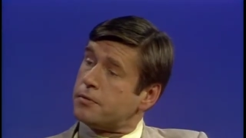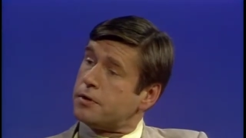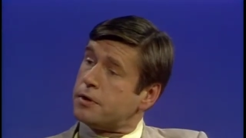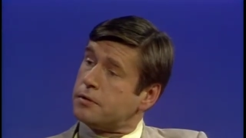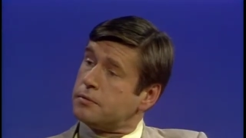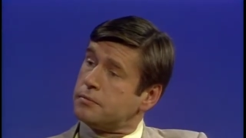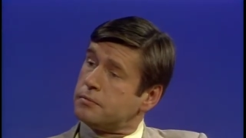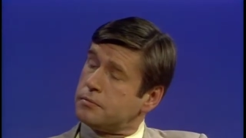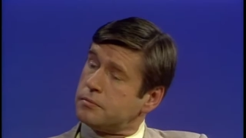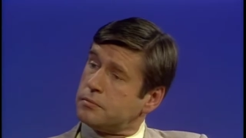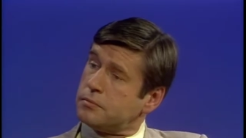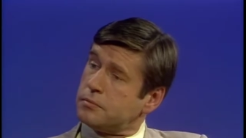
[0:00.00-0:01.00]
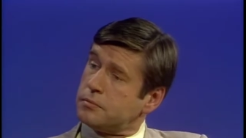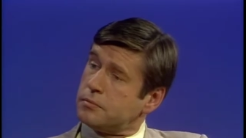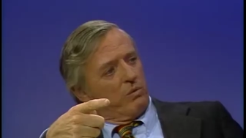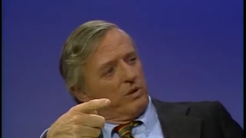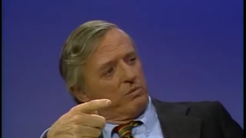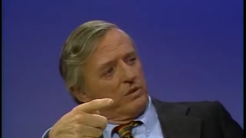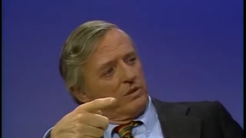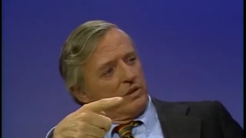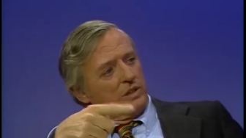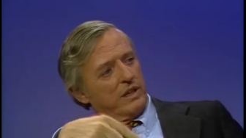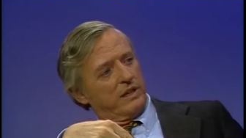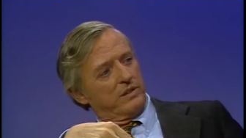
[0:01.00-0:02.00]
that might be a quid pro quo, which would
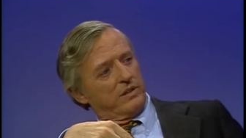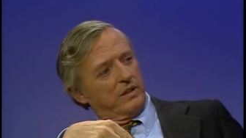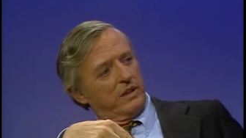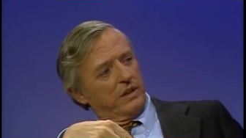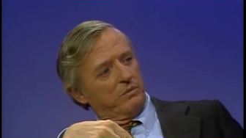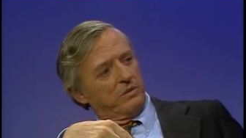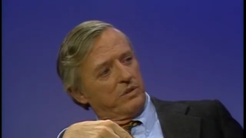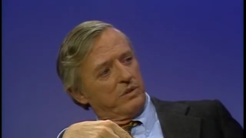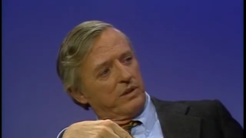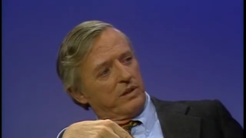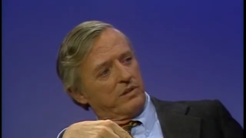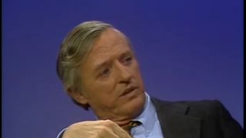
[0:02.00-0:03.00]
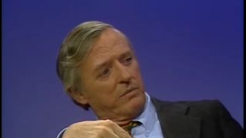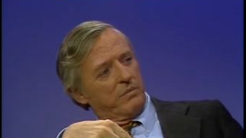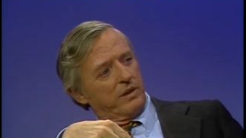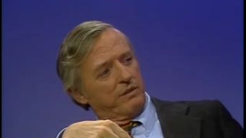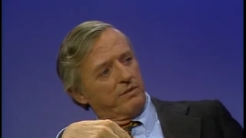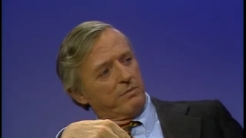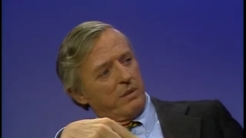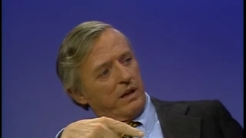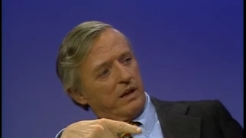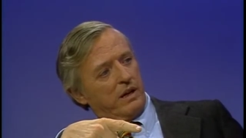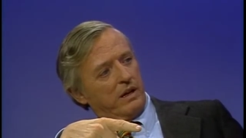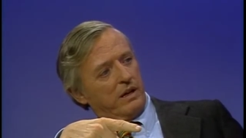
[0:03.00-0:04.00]
suggest that he was doing something for
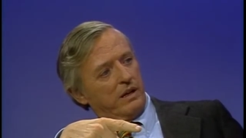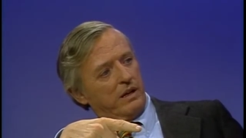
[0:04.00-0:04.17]
pay.